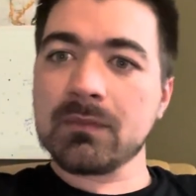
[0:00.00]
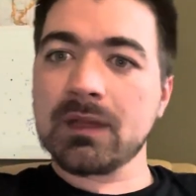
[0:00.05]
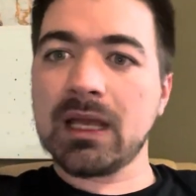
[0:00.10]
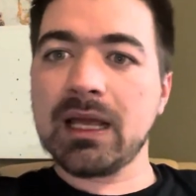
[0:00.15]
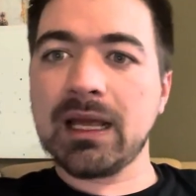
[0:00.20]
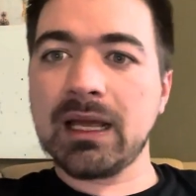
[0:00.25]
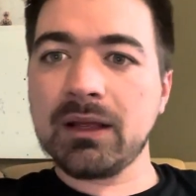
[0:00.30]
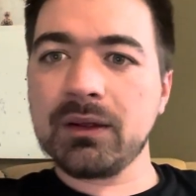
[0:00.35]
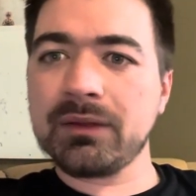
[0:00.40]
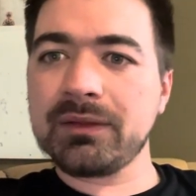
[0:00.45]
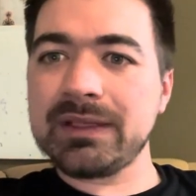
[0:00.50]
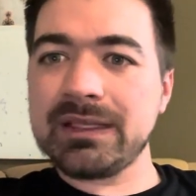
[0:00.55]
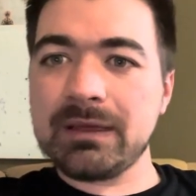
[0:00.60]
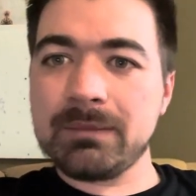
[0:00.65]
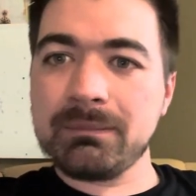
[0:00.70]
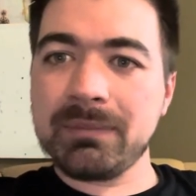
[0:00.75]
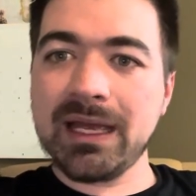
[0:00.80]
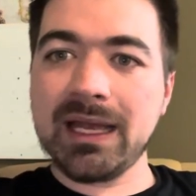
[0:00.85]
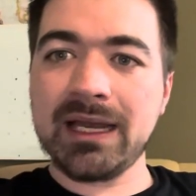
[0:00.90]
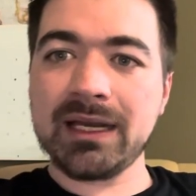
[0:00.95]
how the
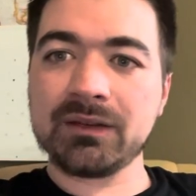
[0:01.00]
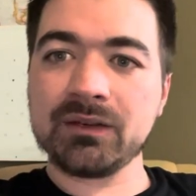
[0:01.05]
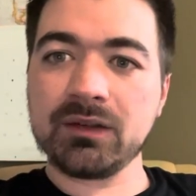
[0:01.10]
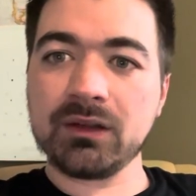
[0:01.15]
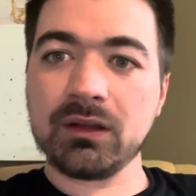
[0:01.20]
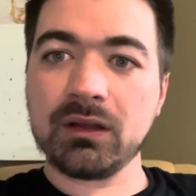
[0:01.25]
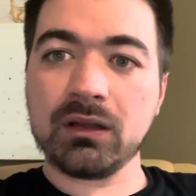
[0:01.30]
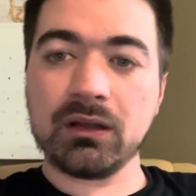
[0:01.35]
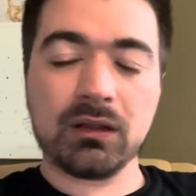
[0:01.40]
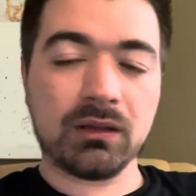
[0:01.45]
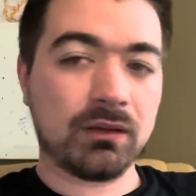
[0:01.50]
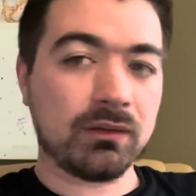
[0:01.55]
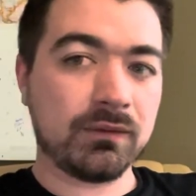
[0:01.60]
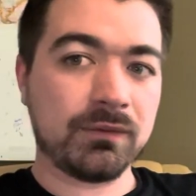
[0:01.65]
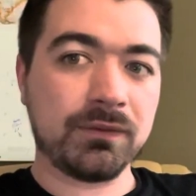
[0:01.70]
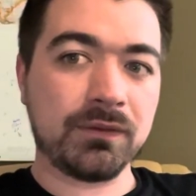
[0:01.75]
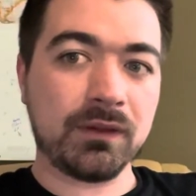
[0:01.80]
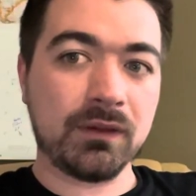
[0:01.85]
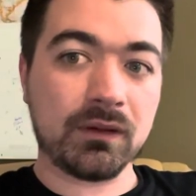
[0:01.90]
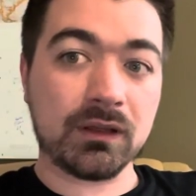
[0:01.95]
impact of
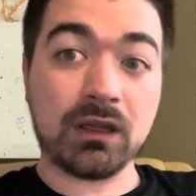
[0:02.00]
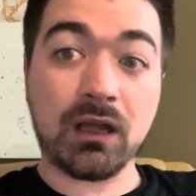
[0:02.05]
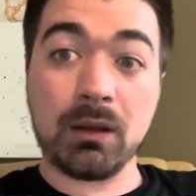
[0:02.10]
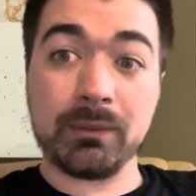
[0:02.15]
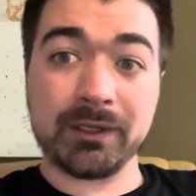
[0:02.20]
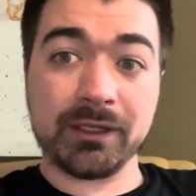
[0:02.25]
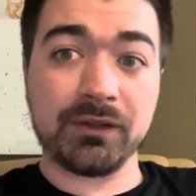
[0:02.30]
the common